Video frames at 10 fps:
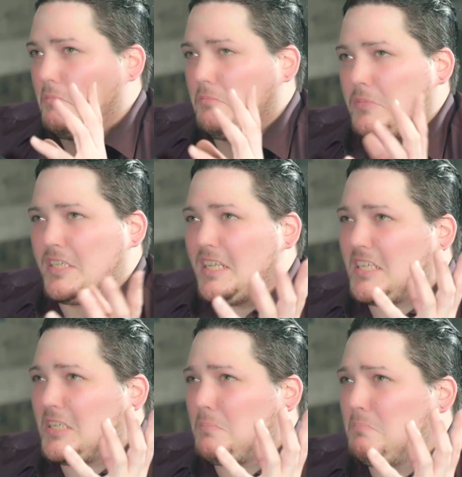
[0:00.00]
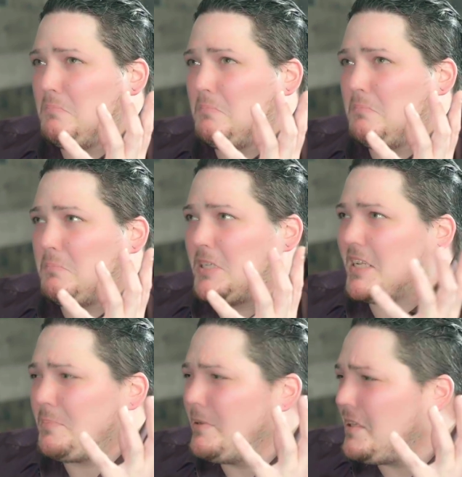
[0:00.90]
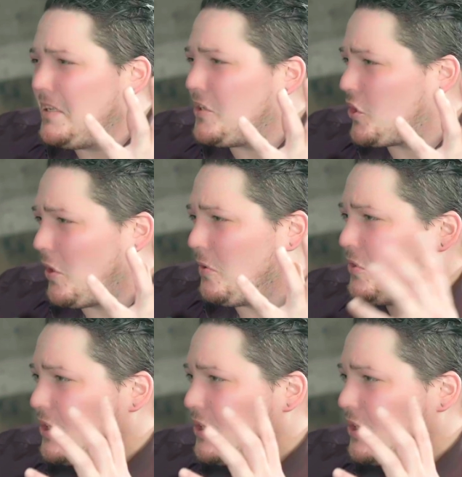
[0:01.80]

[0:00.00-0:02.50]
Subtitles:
6 million stones,